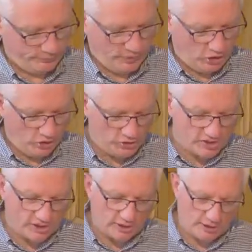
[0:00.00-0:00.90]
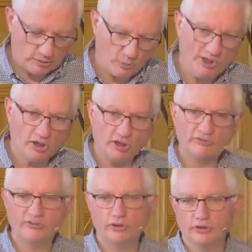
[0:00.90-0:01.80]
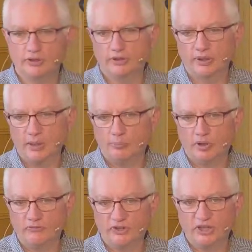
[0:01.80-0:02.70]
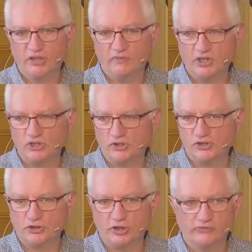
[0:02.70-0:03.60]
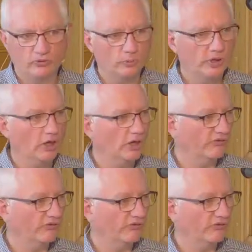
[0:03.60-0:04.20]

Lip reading: because we are flawed, imperfect individuals, and therefore we are a